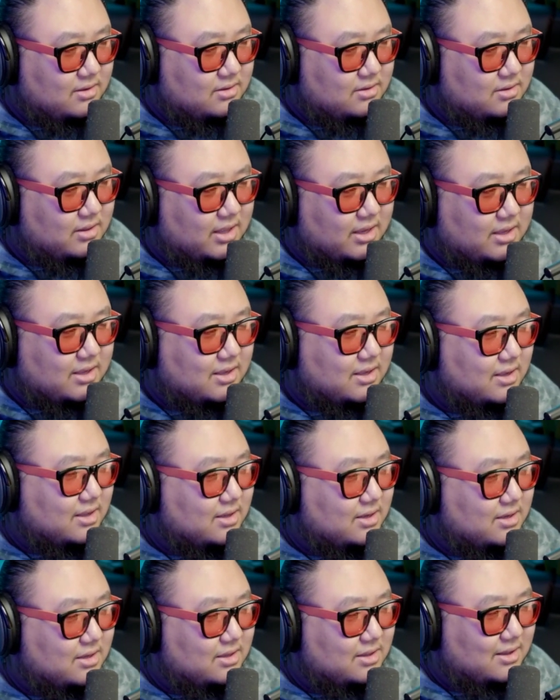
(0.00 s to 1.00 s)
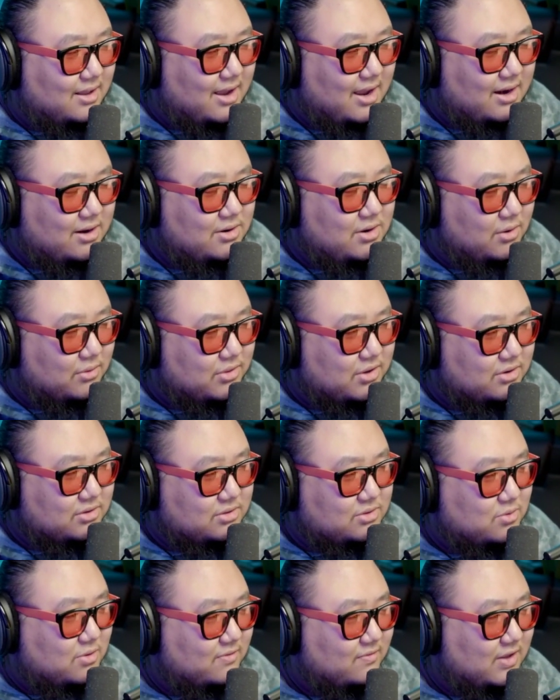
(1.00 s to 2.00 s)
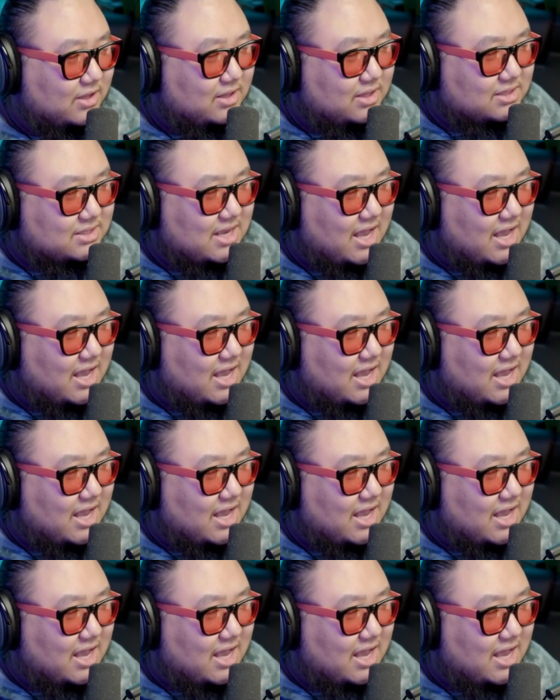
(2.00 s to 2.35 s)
I don't know, there's sort of like this